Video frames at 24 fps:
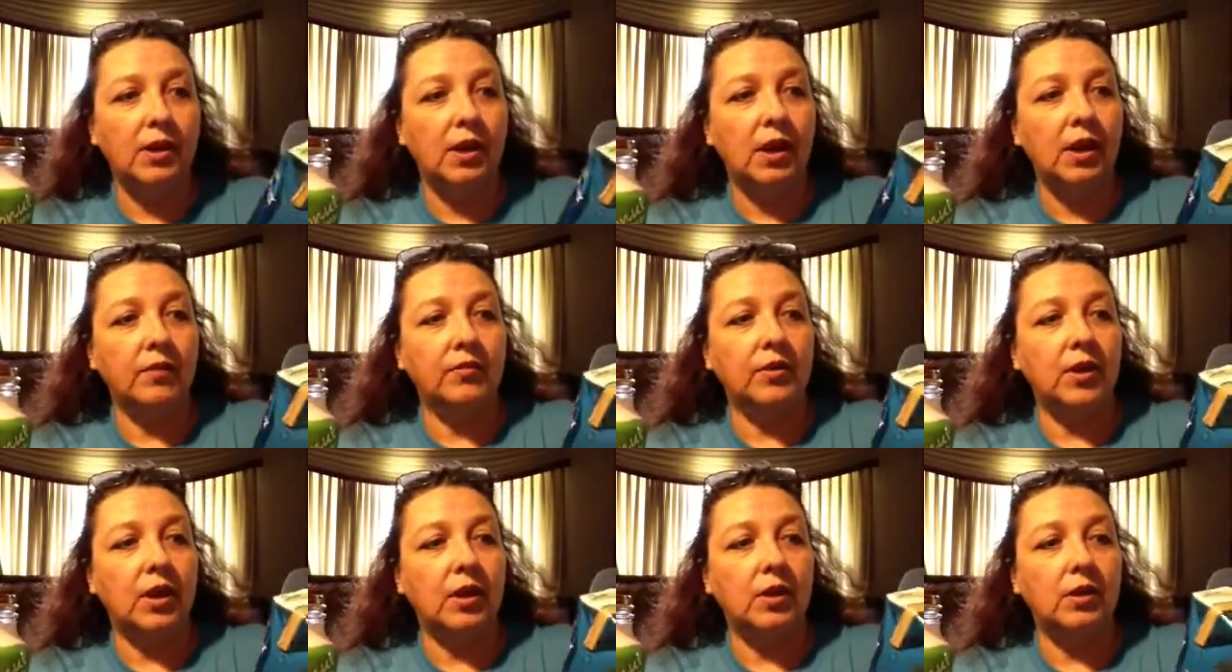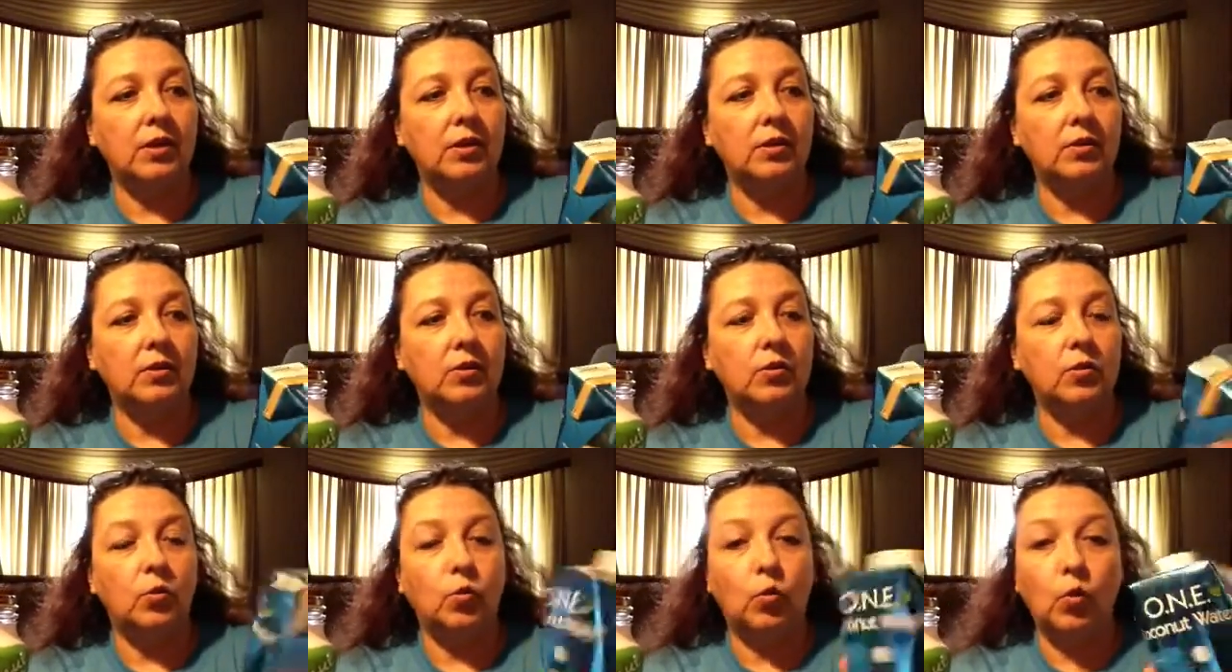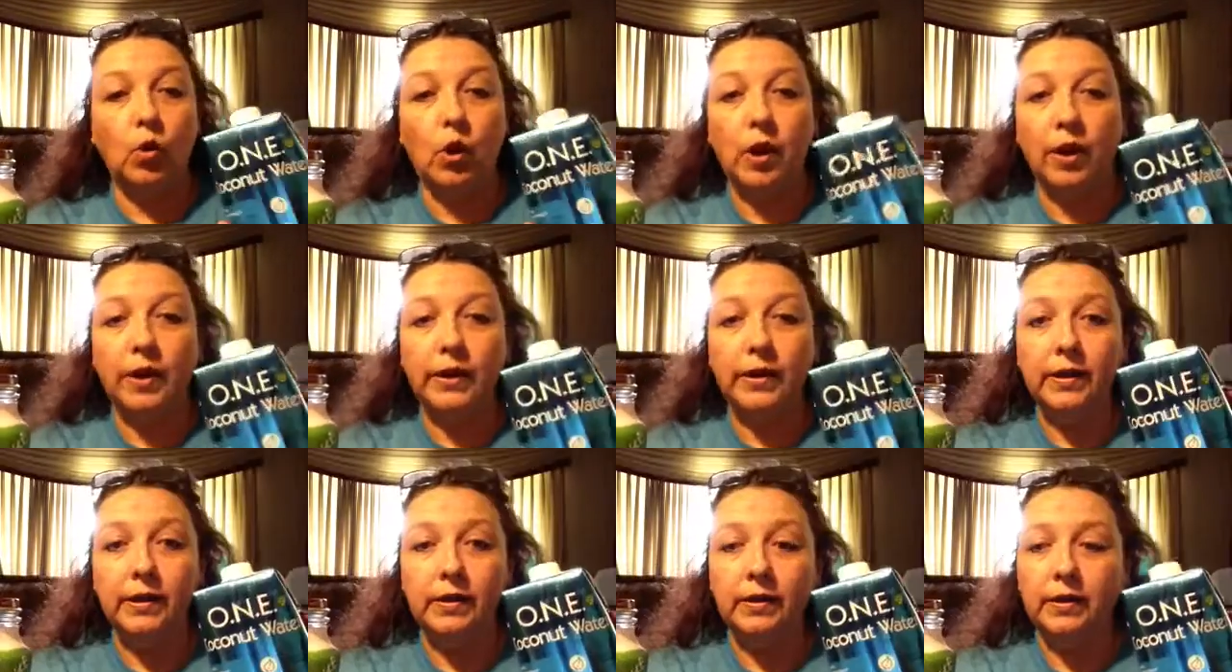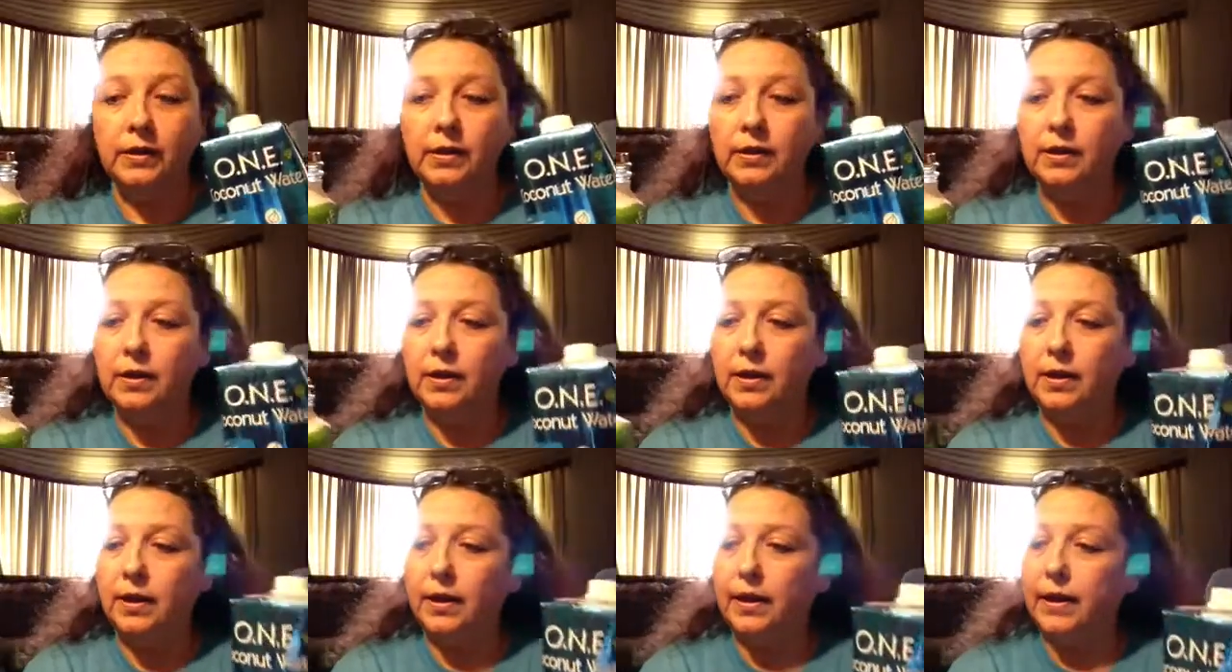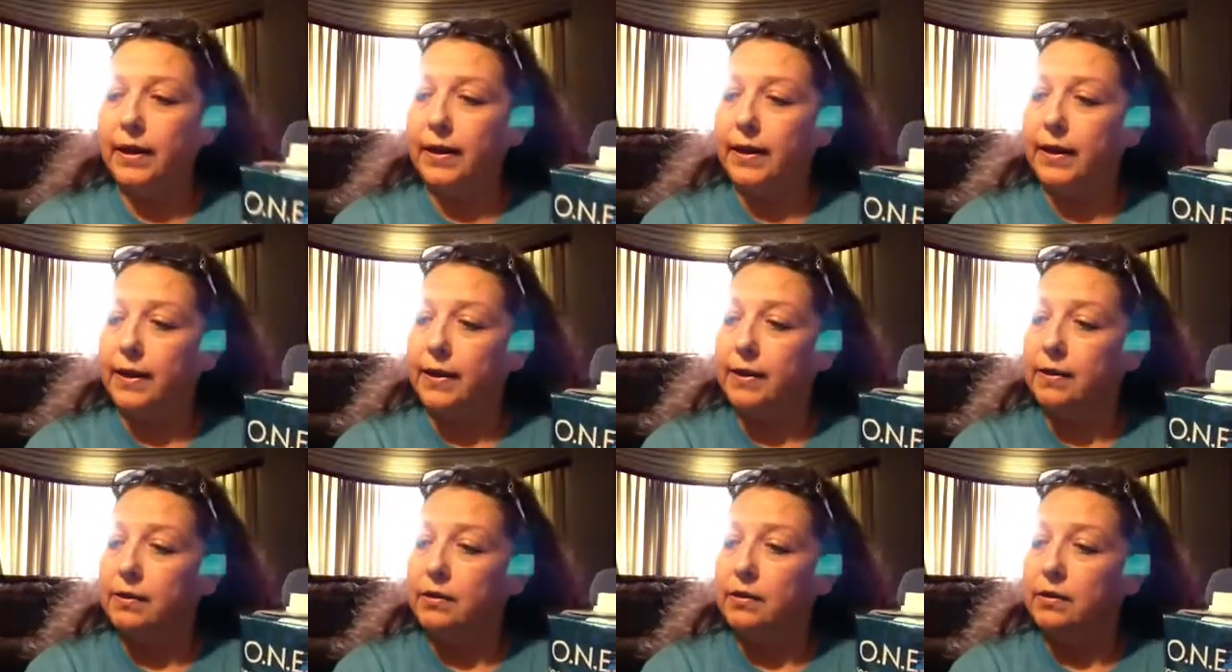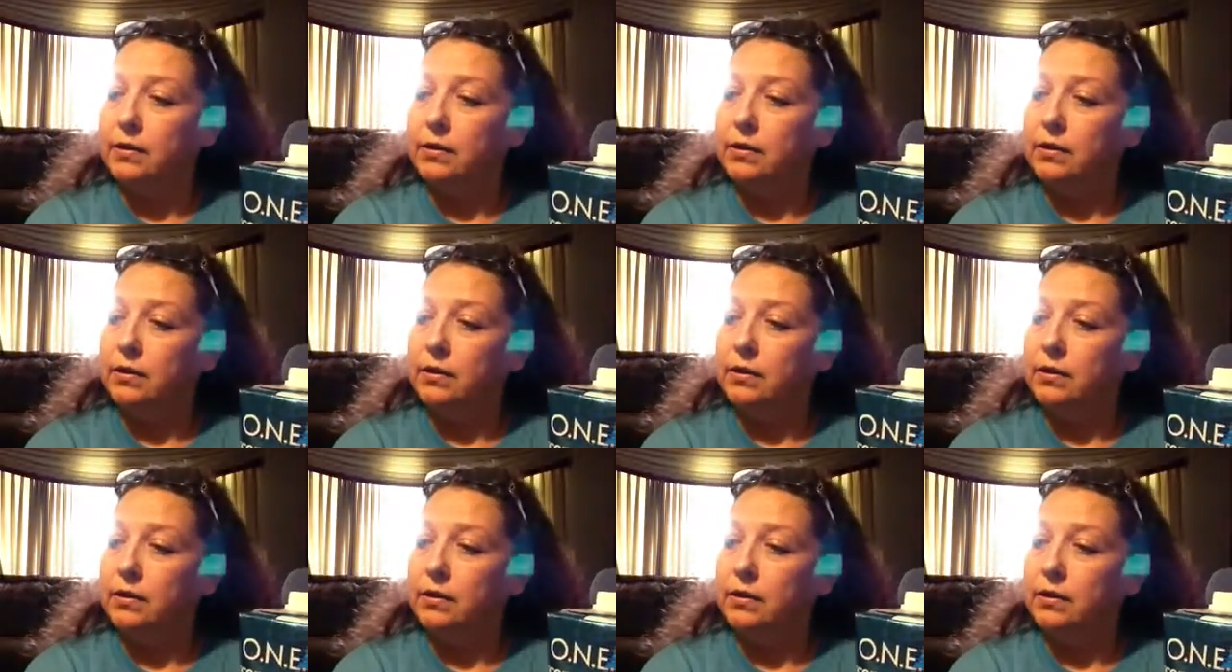I've got one and